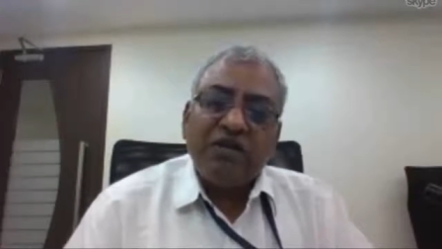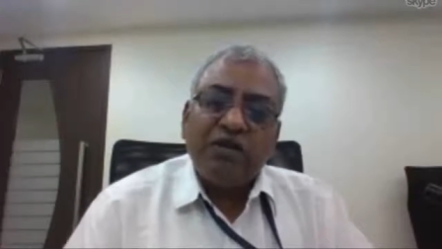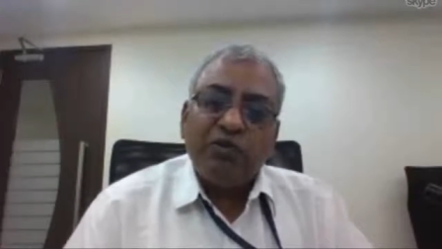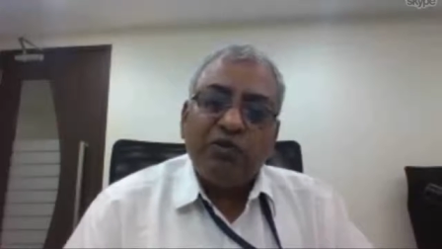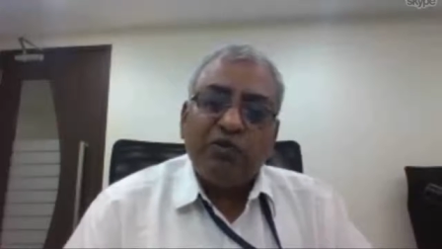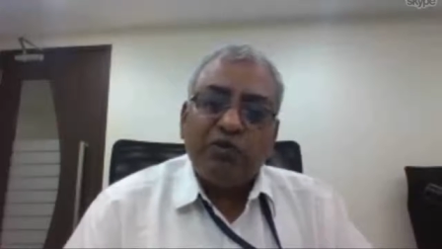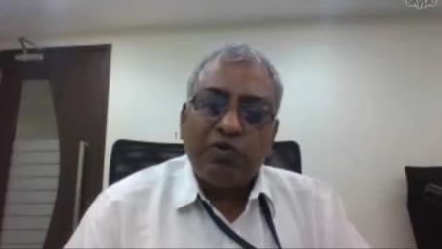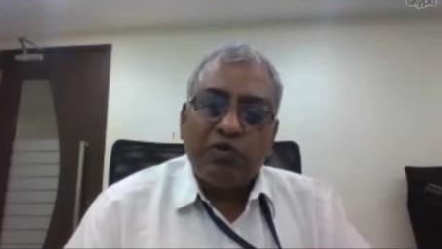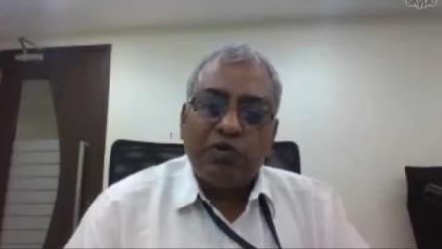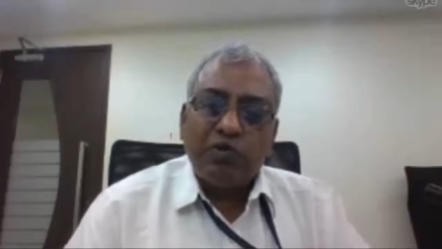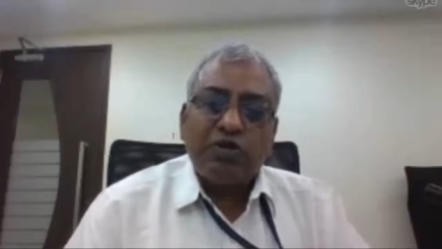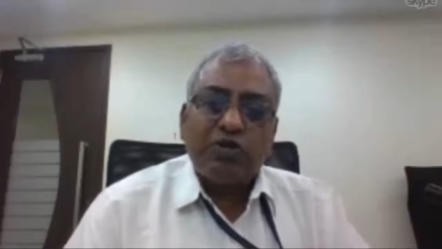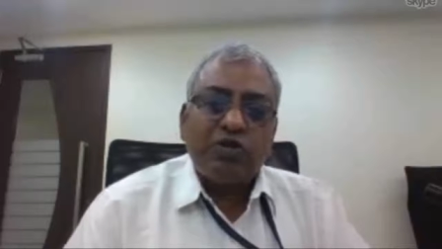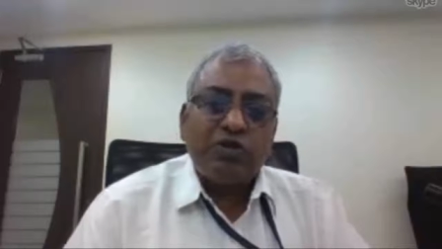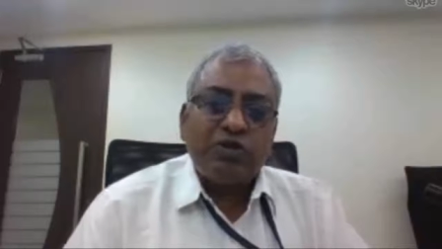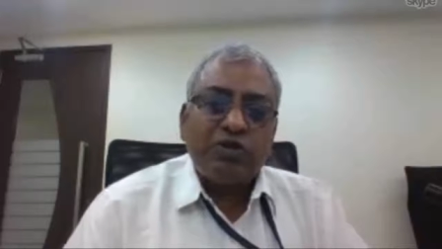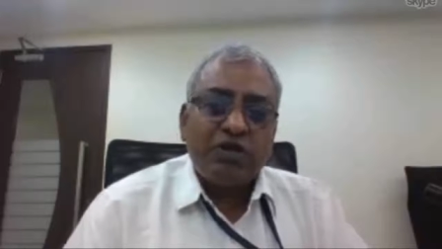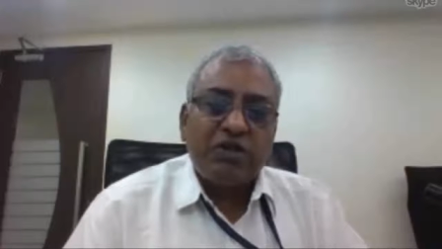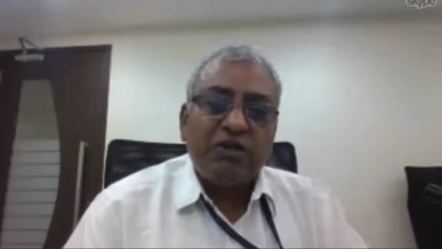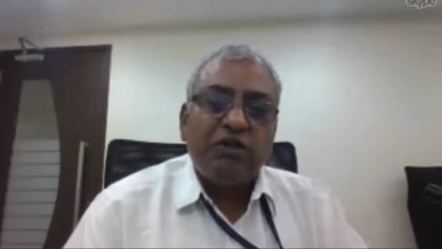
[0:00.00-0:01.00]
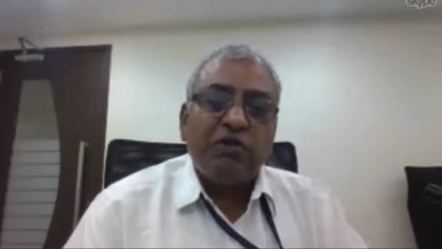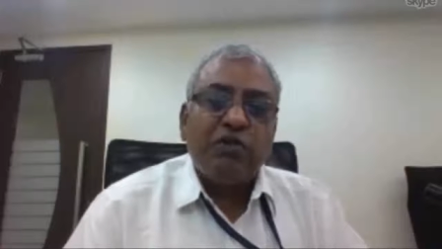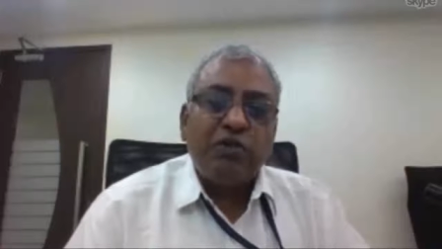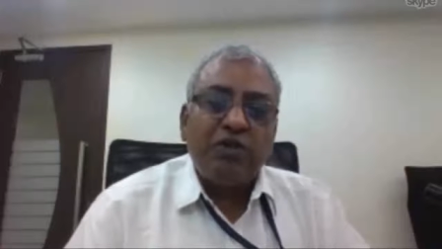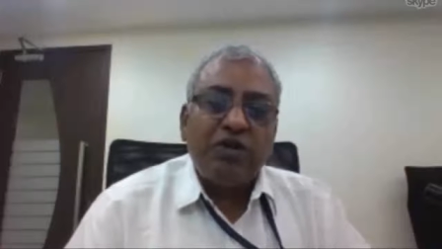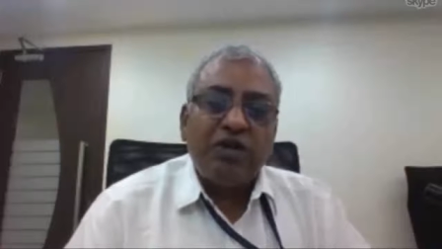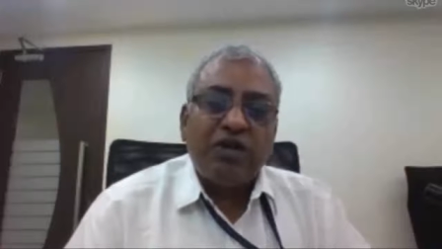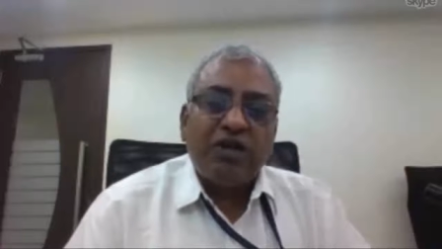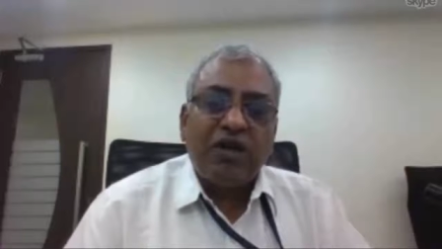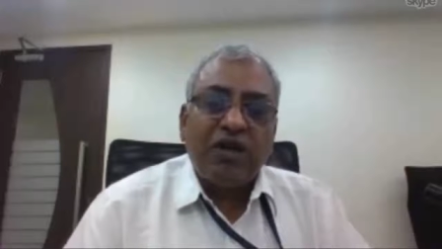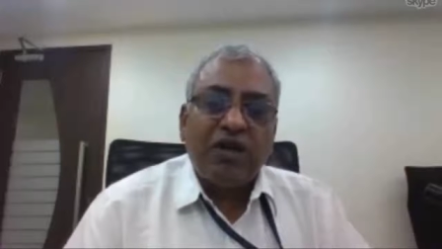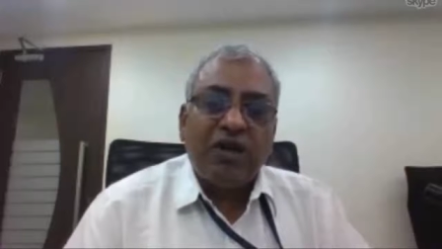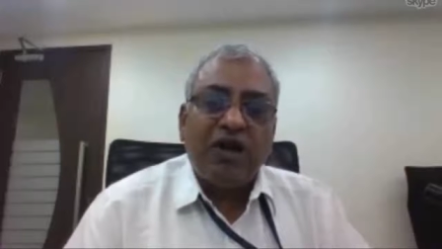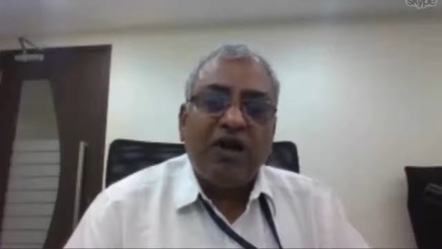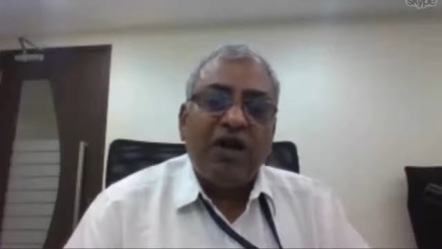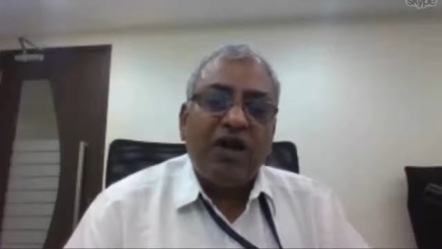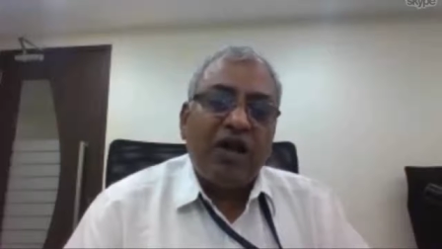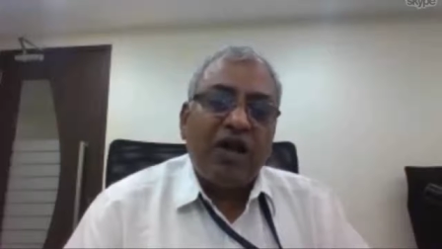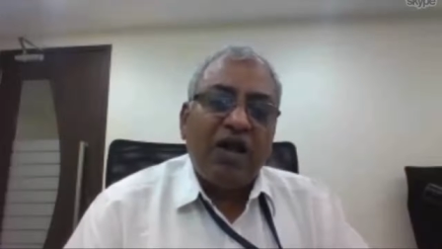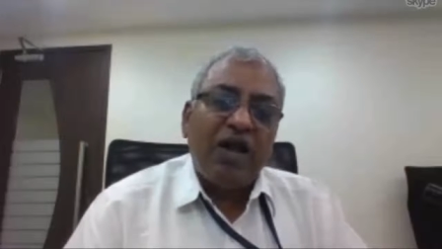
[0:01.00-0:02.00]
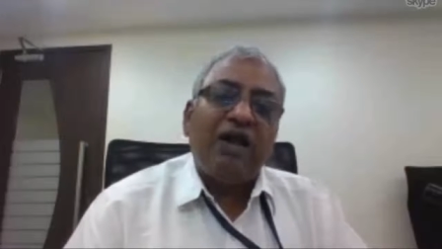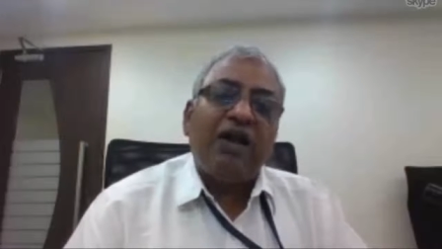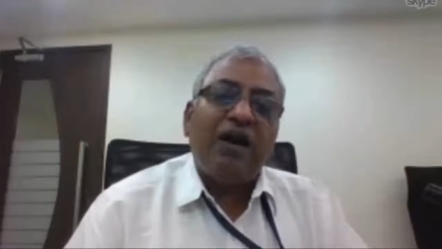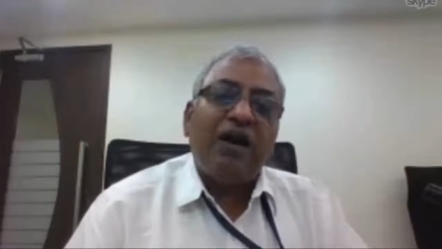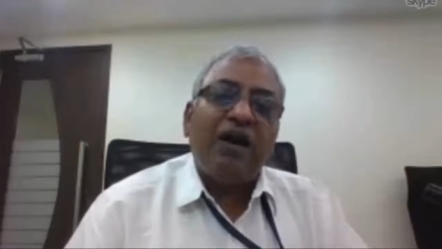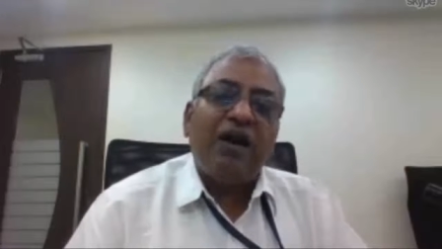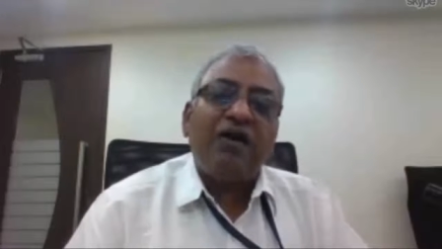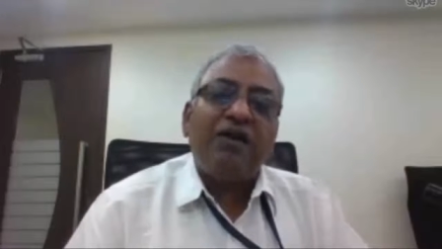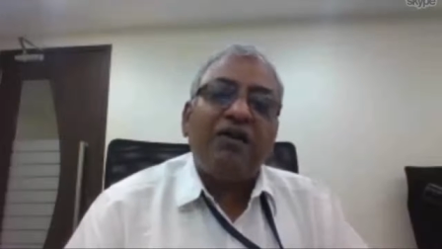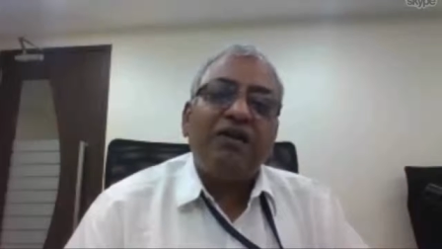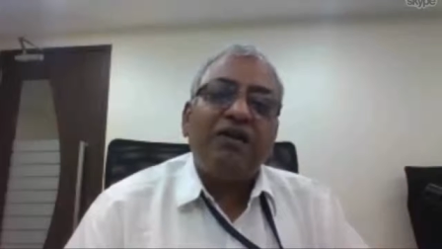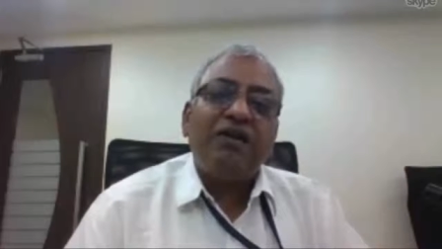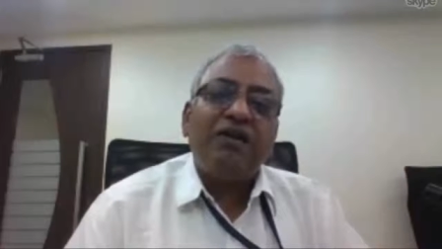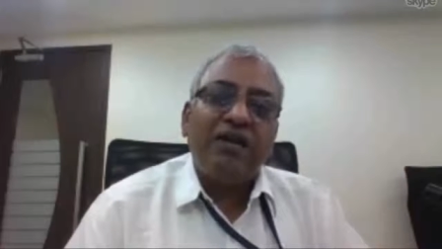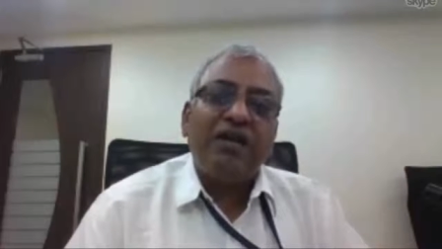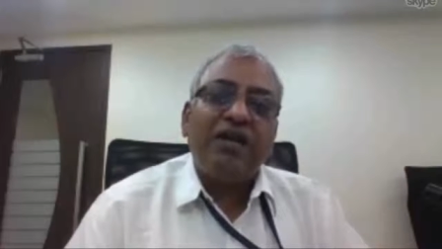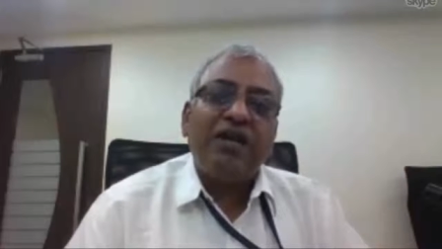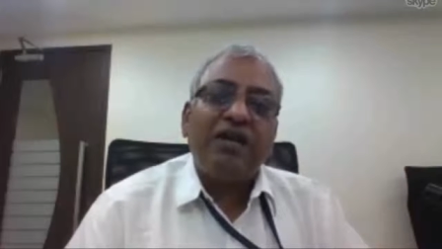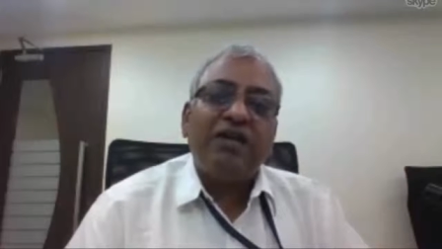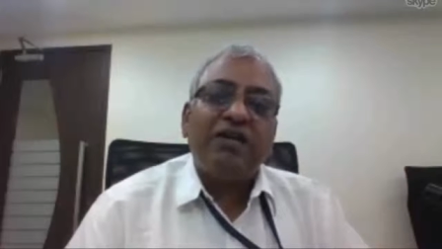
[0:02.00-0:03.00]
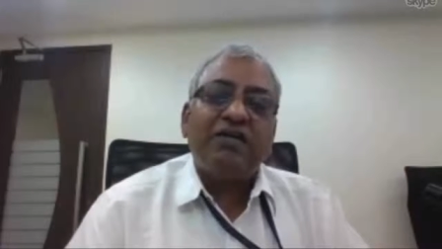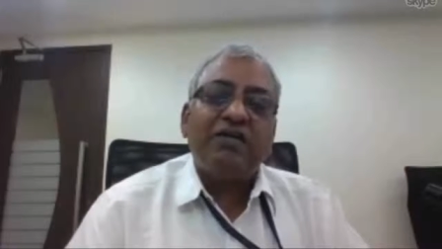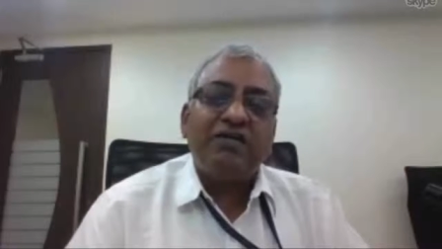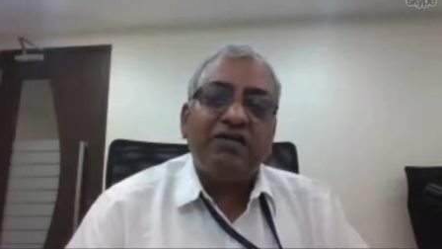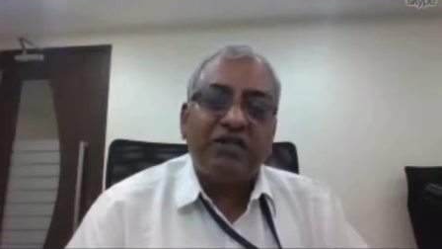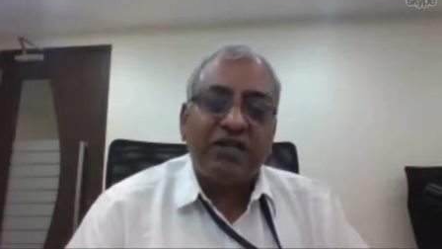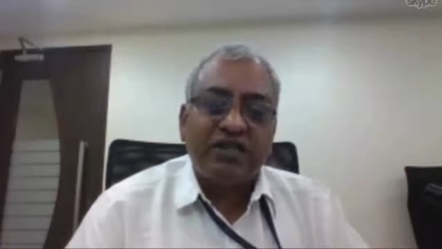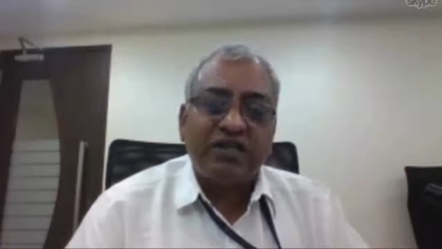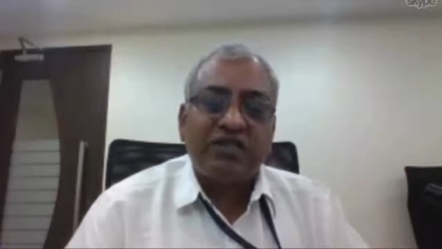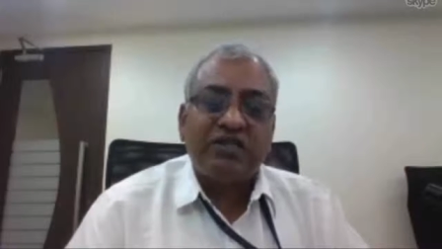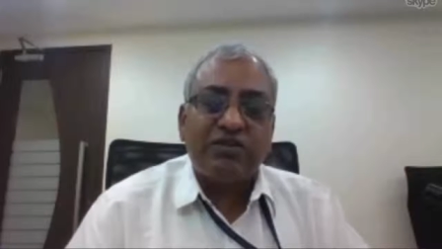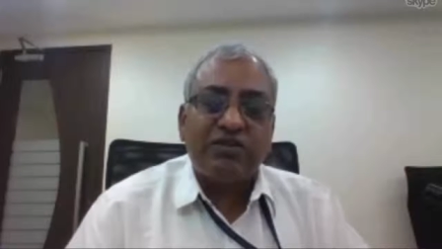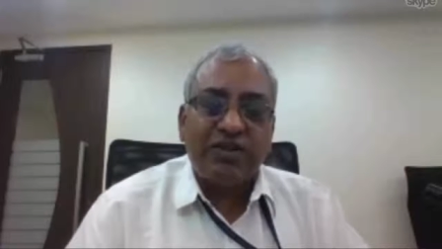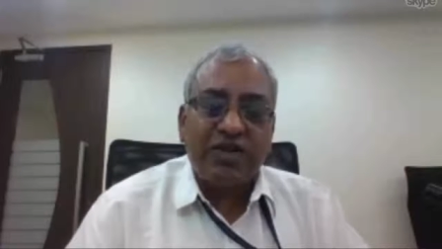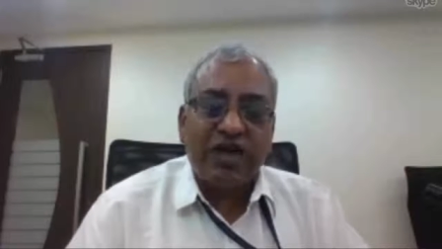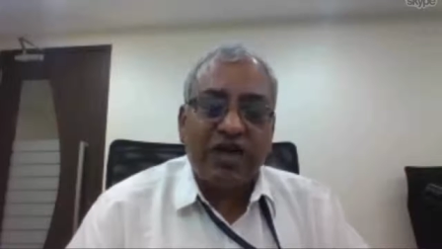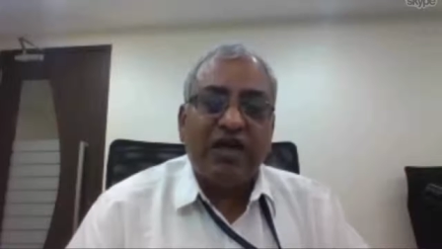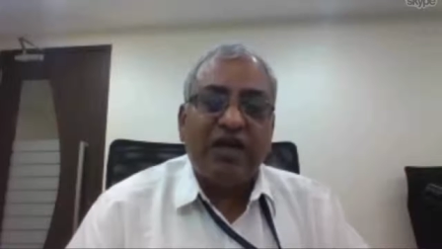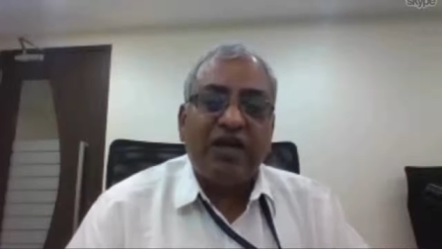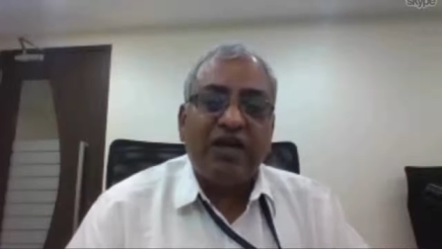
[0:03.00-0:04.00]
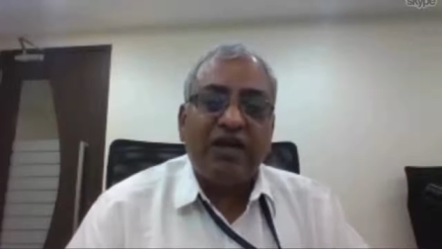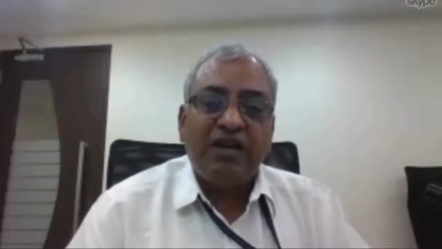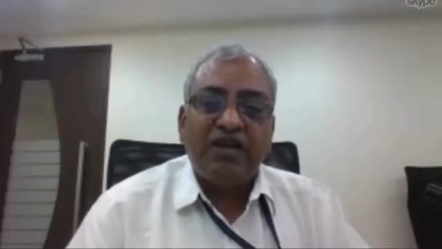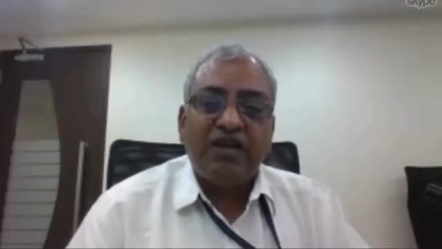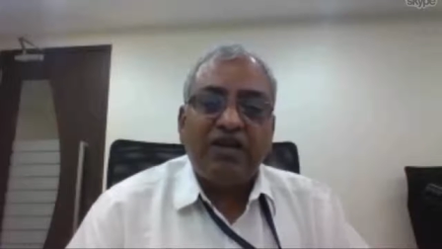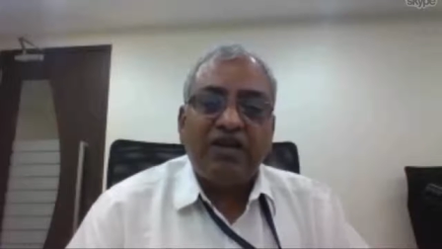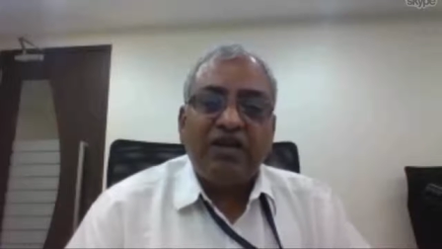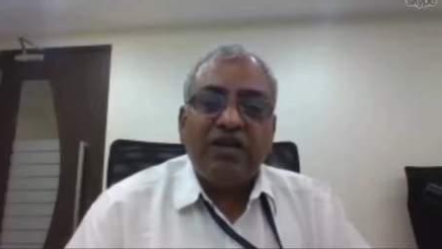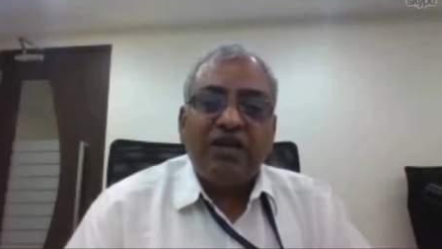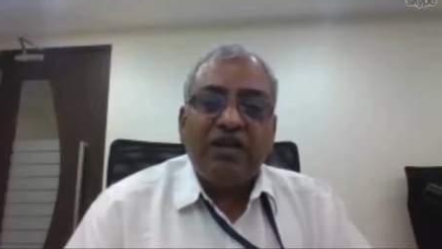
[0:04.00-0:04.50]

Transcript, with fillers: who go to school are, and are in grade 6 to 9